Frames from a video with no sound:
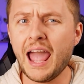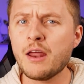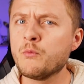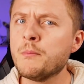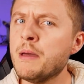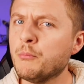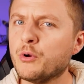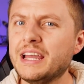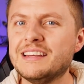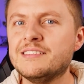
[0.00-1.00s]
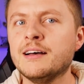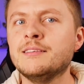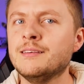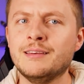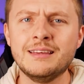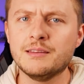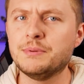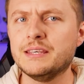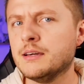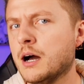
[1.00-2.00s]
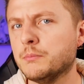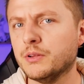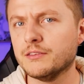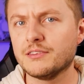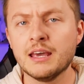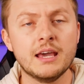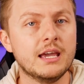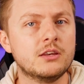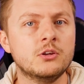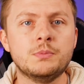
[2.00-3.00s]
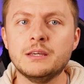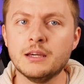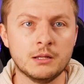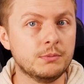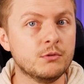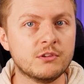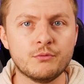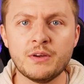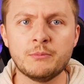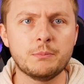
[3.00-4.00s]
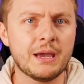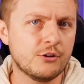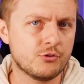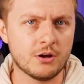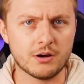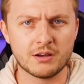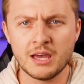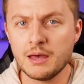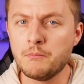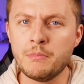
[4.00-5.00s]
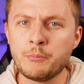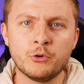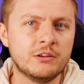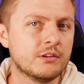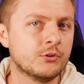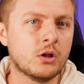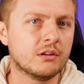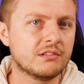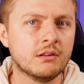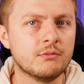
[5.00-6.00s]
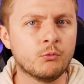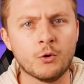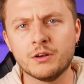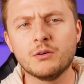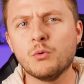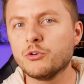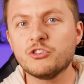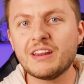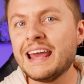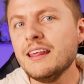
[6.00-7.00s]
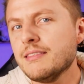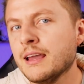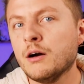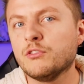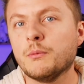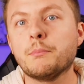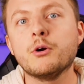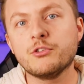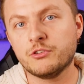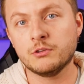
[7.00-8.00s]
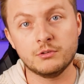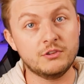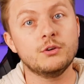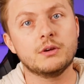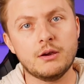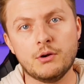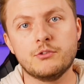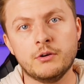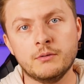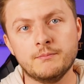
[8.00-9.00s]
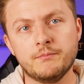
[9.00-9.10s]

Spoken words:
And remember, it doesn't need to be goblins. It could be an abusive family patriarch, memories of a lost loved one, or just anything else personal to your character.